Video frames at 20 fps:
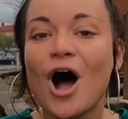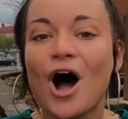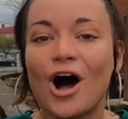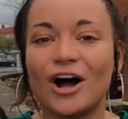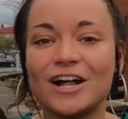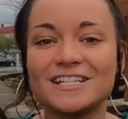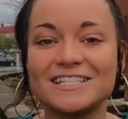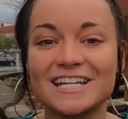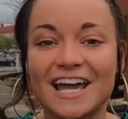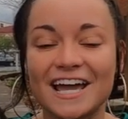
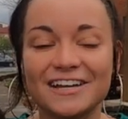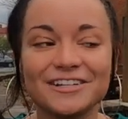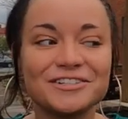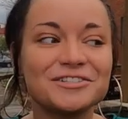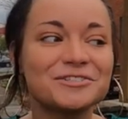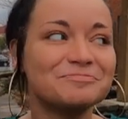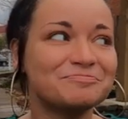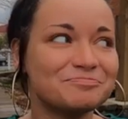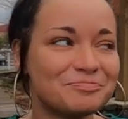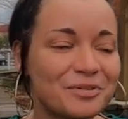On
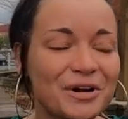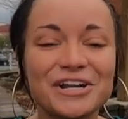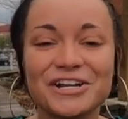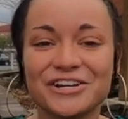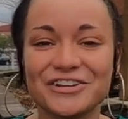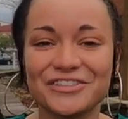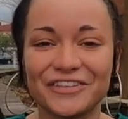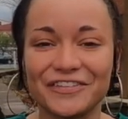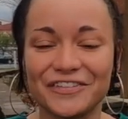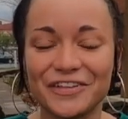days
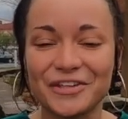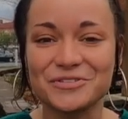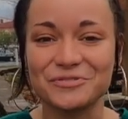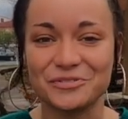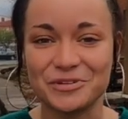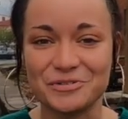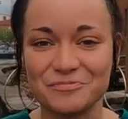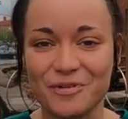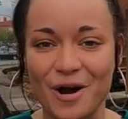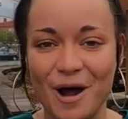prettier than this
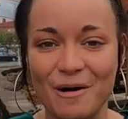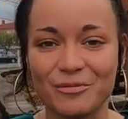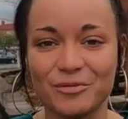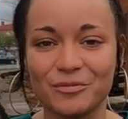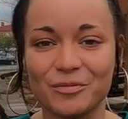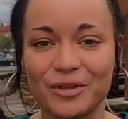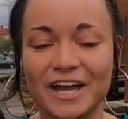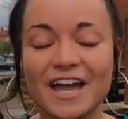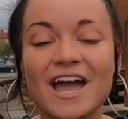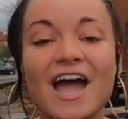one
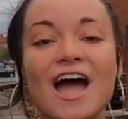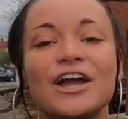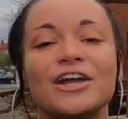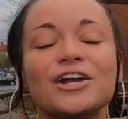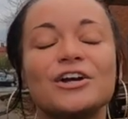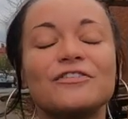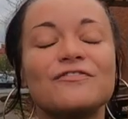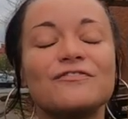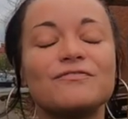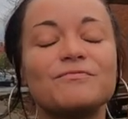probably,
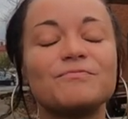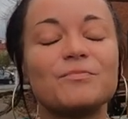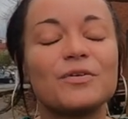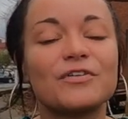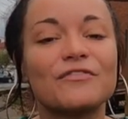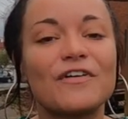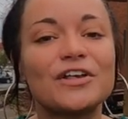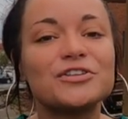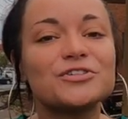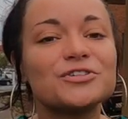your
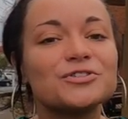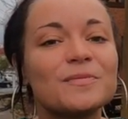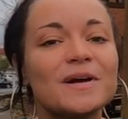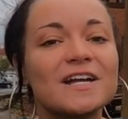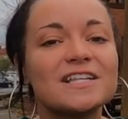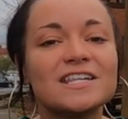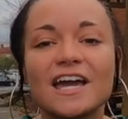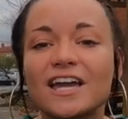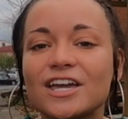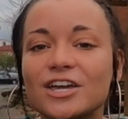professors
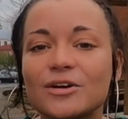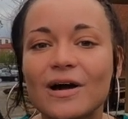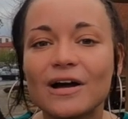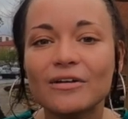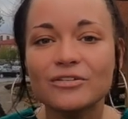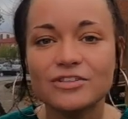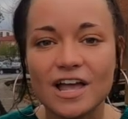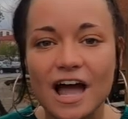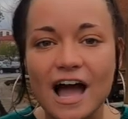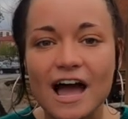may take you
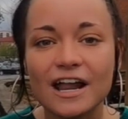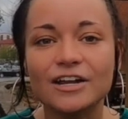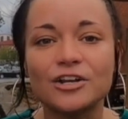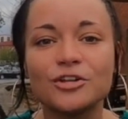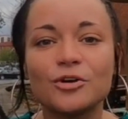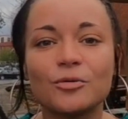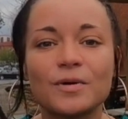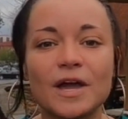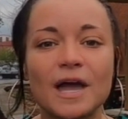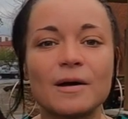outside and
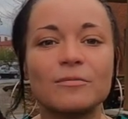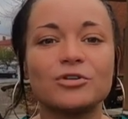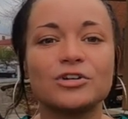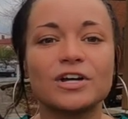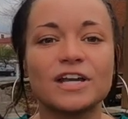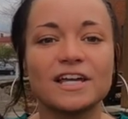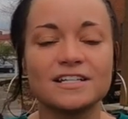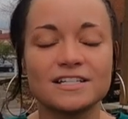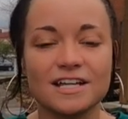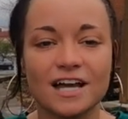you'll be able
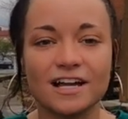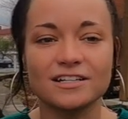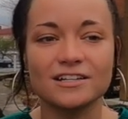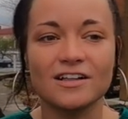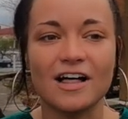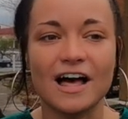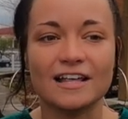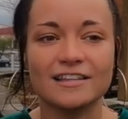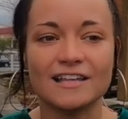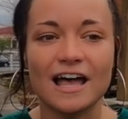to conduct
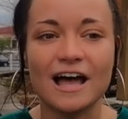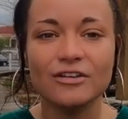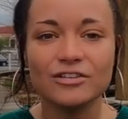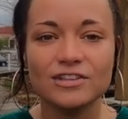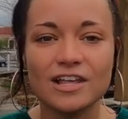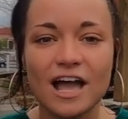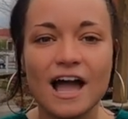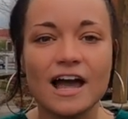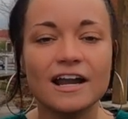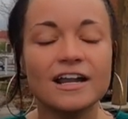class
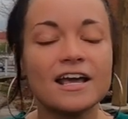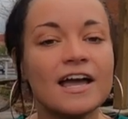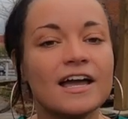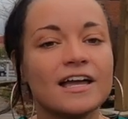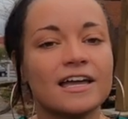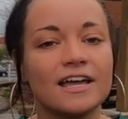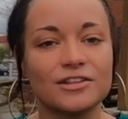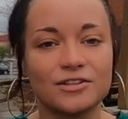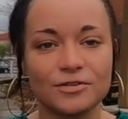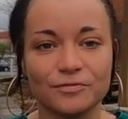outside,
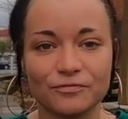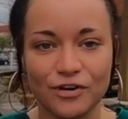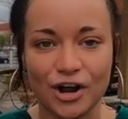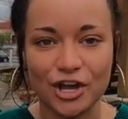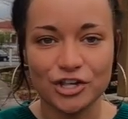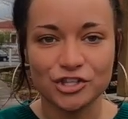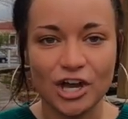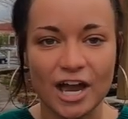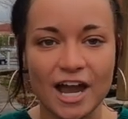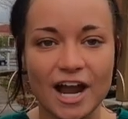get some
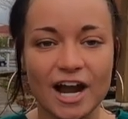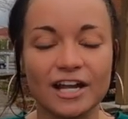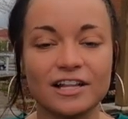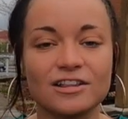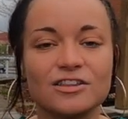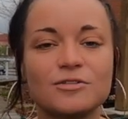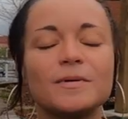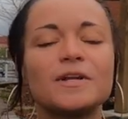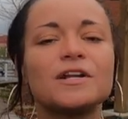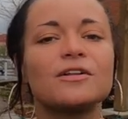fresh air,
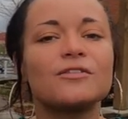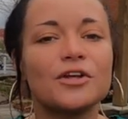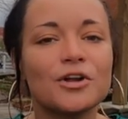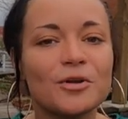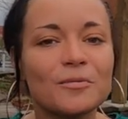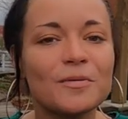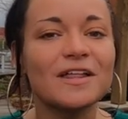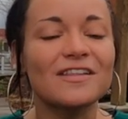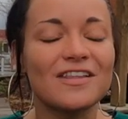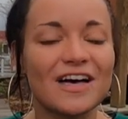and spend a
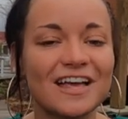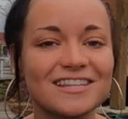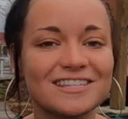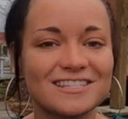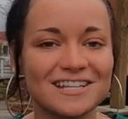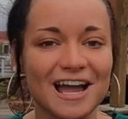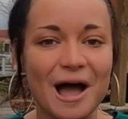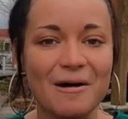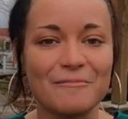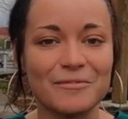little bit
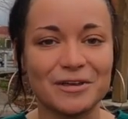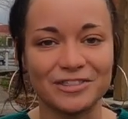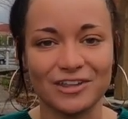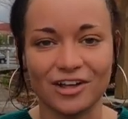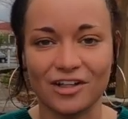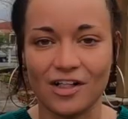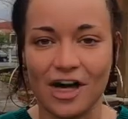less time in the